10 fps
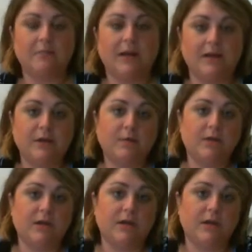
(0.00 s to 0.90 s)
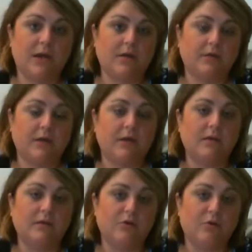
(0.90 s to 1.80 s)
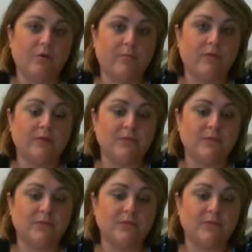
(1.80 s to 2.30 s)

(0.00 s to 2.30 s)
but I do want you to know that the normal